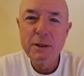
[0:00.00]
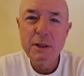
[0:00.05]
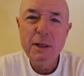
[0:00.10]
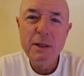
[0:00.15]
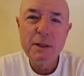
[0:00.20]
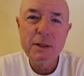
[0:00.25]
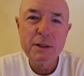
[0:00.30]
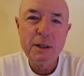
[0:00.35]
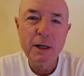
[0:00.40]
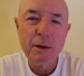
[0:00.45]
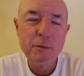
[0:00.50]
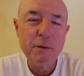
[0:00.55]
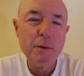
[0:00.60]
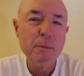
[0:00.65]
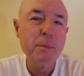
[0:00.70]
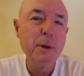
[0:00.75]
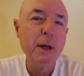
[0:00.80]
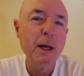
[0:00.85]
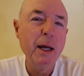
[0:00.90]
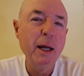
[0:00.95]
scenes stuff
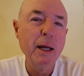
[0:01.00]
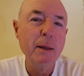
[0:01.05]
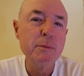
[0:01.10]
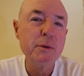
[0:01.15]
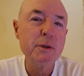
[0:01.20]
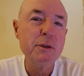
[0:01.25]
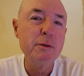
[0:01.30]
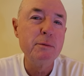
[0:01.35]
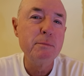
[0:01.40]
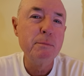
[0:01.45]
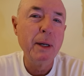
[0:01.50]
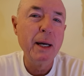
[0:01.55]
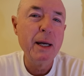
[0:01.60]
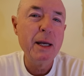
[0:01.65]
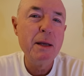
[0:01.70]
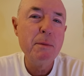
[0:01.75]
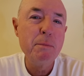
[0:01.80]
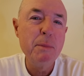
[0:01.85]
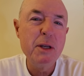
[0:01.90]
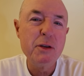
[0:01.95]
that perhaps you
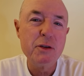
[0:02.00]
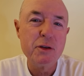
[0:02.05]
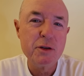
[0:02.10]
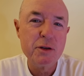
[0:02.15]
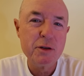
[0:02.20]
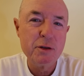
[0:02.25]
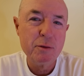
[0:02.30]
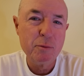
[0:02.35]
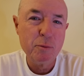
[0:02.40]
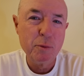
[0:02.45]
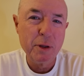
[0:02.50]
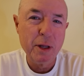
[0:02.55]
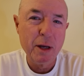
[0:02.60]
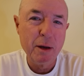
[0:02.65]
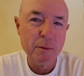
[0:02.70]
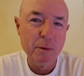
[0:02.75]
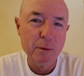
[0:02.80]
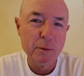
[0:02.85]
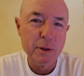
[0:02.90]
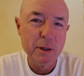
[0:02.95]
may miss
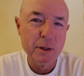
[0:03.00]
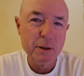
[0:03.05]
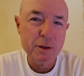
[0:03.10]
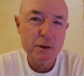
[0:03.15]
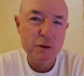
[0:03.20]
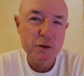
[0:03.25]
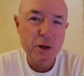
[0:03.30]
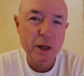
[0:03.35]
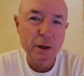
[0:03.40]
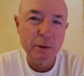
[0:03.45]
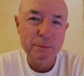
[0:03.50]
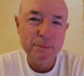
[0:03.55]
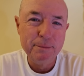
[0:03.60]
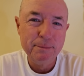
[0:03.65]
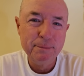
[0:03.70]
without looking at this channel.